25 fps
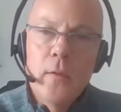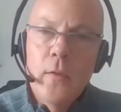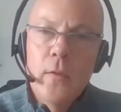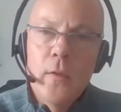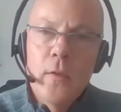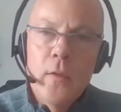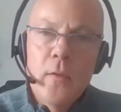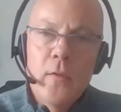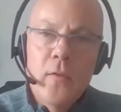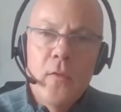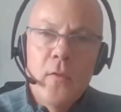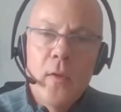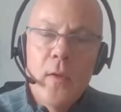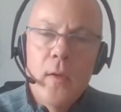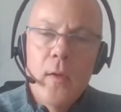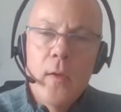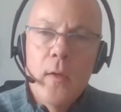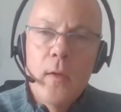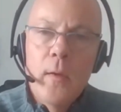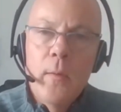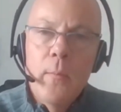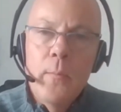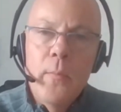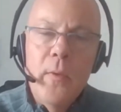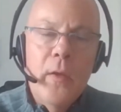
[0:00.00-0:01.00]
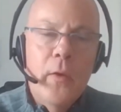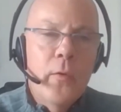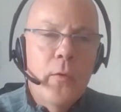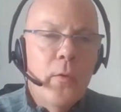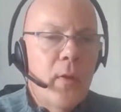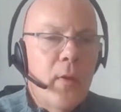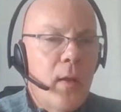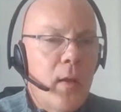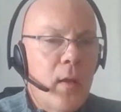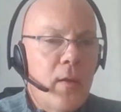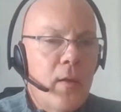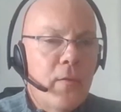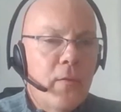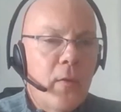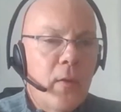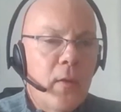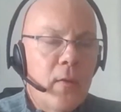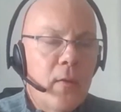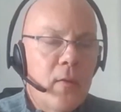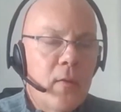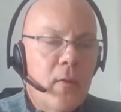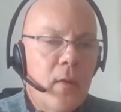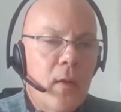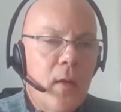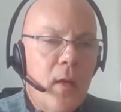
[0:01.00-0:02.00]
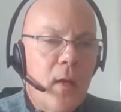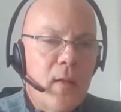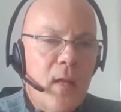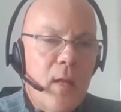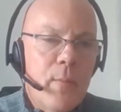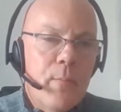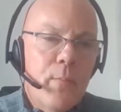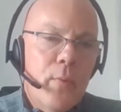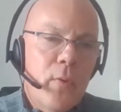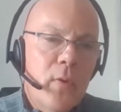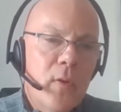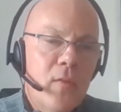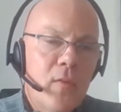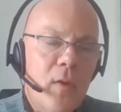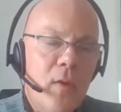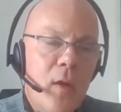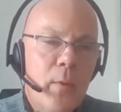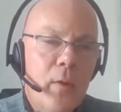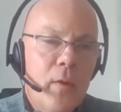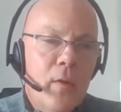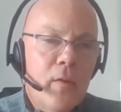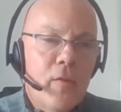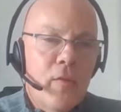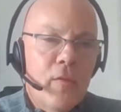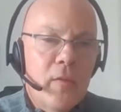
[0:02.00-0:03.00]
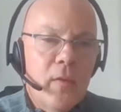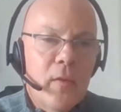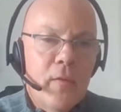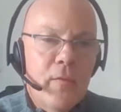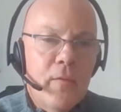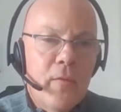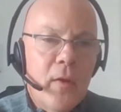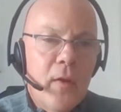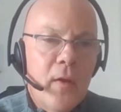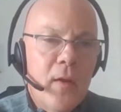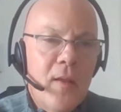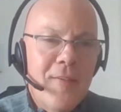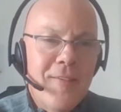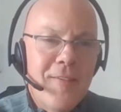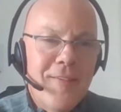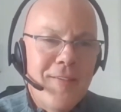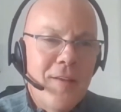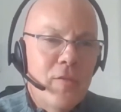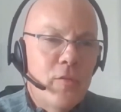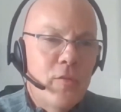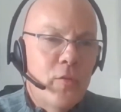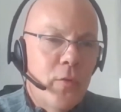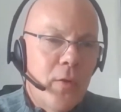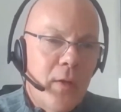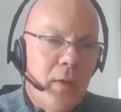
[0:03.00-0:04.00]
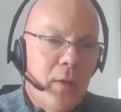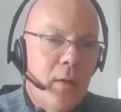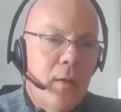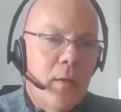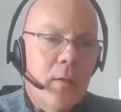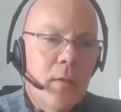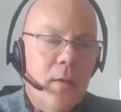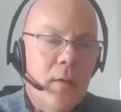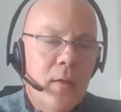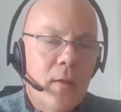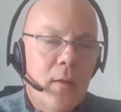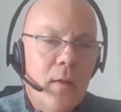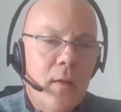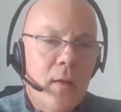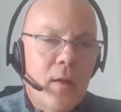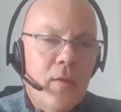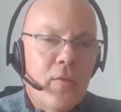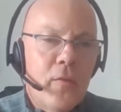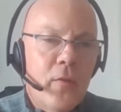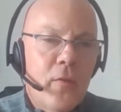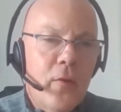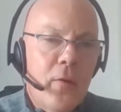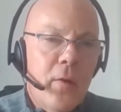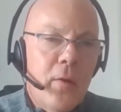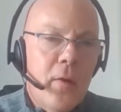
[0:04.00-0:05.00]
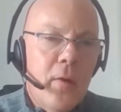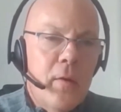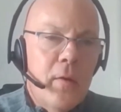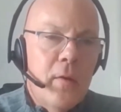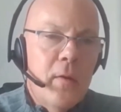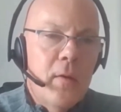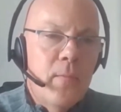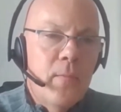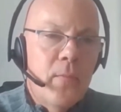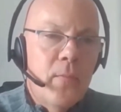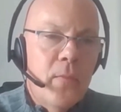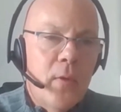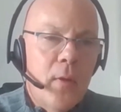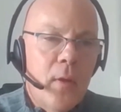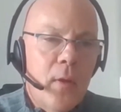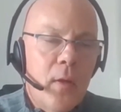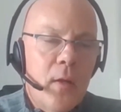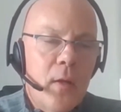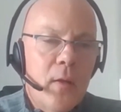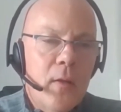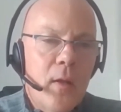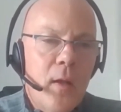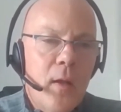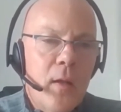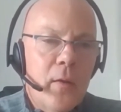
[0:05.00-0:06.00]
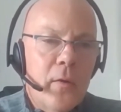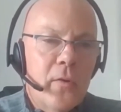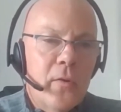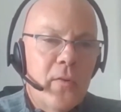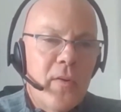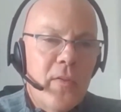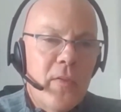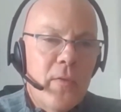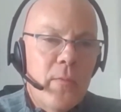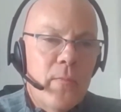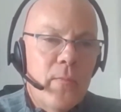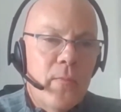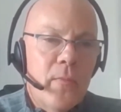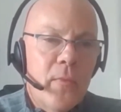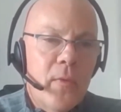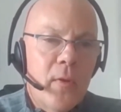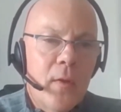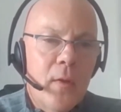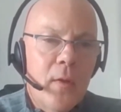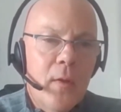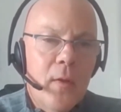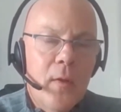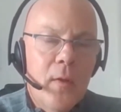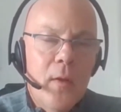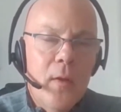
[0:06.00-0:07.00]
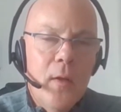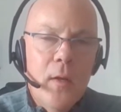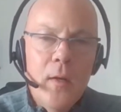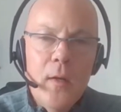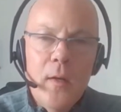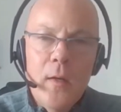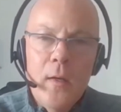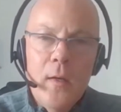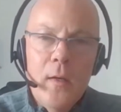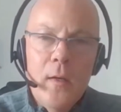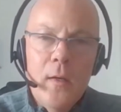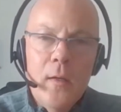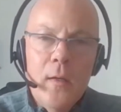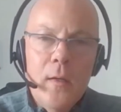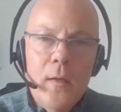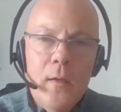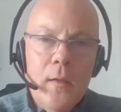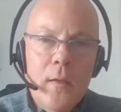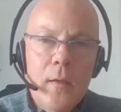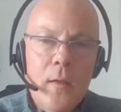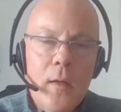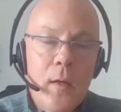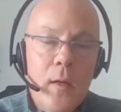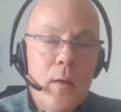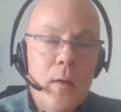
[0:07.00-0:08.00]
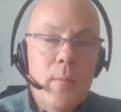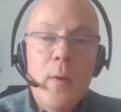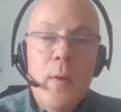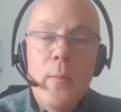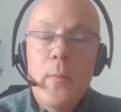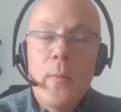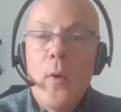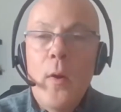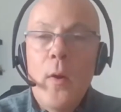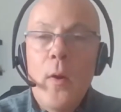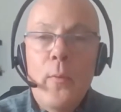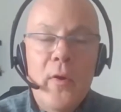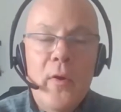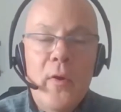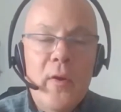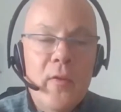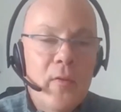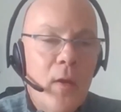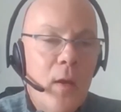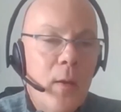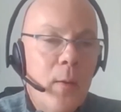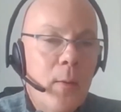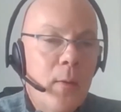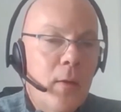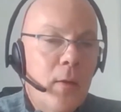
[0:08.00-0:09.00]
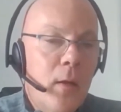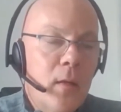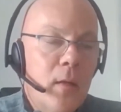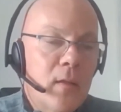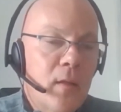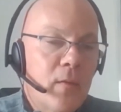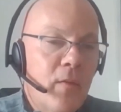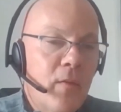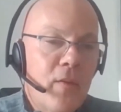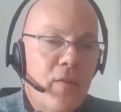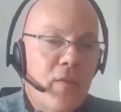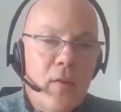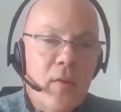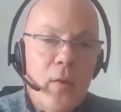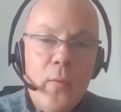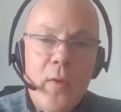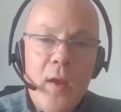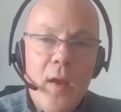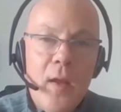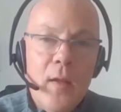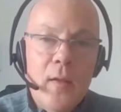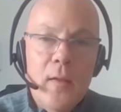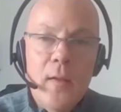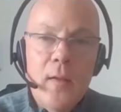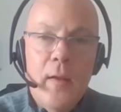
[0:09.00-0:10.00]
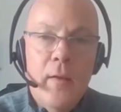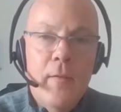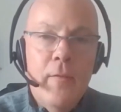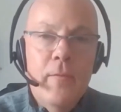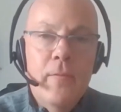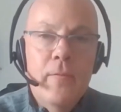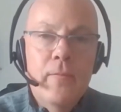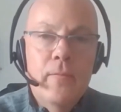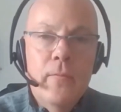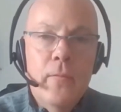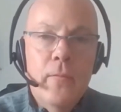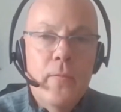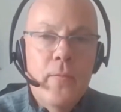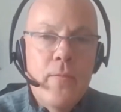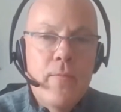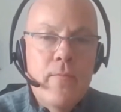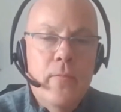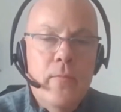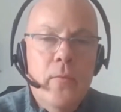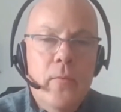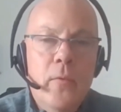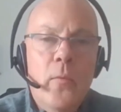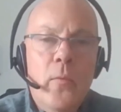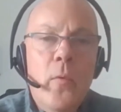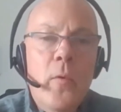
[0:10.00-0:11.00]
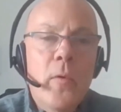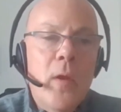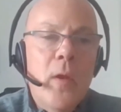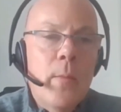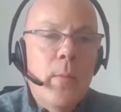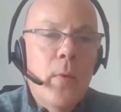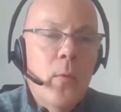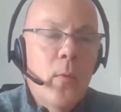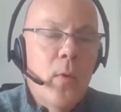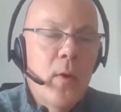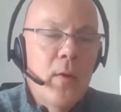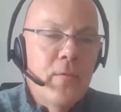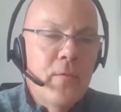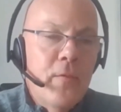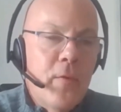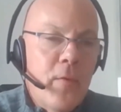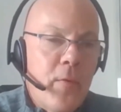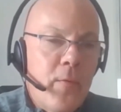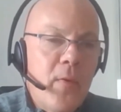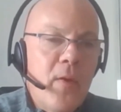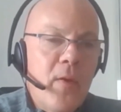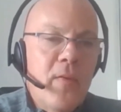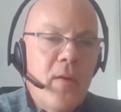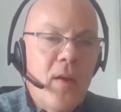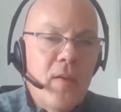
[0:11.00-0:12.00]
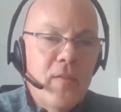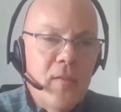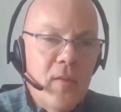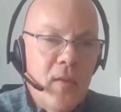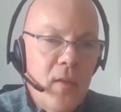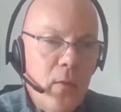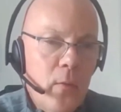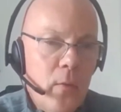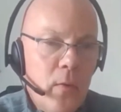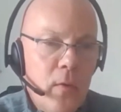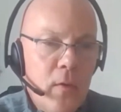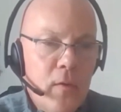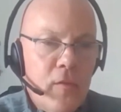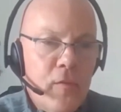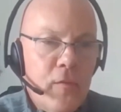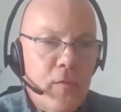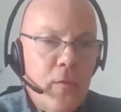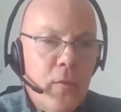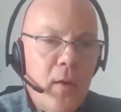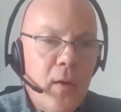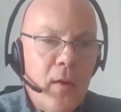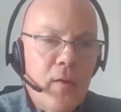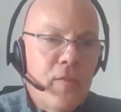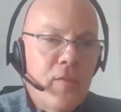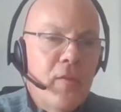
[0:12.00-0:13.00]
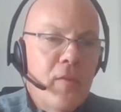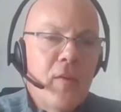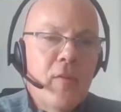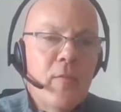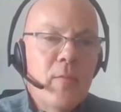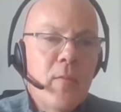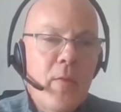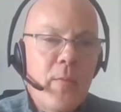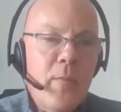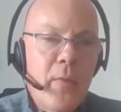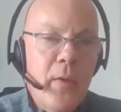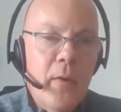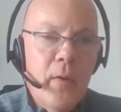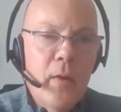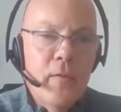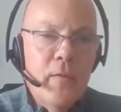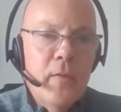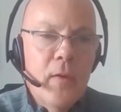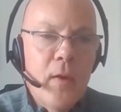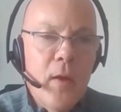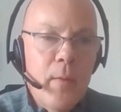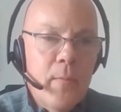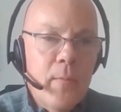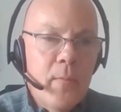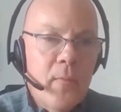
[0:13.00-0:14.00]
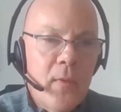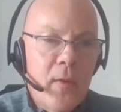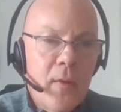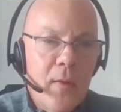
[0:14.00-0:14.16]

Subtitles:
could be creative, and at that point in time, you could still very easily trick a search engine, the algorithm. I remember at one point in time in Alta Vista, we had we were number one for 3,000 keywords for like a 6-month period of time.